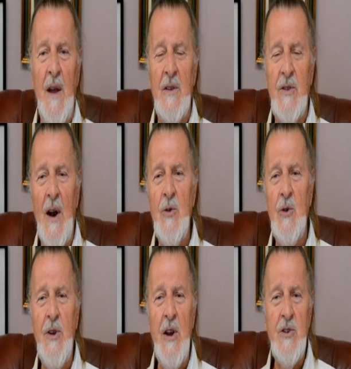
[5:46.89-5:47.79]
Trunk
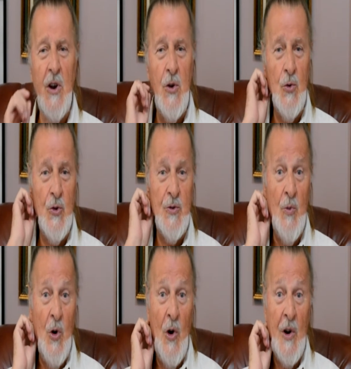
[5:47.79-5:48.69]
rotation use
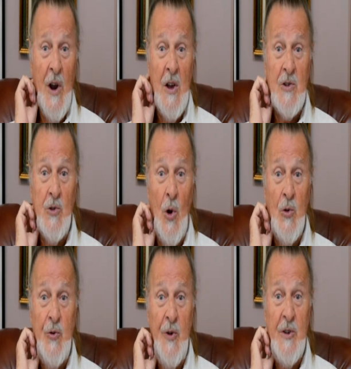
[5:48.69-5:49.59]
more
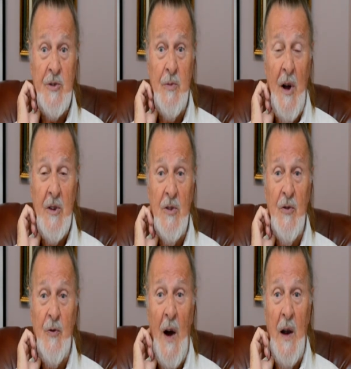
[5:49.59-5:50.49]
slow twitch muscle
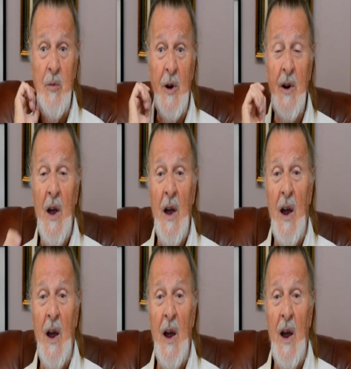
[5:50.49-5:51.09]
fiber,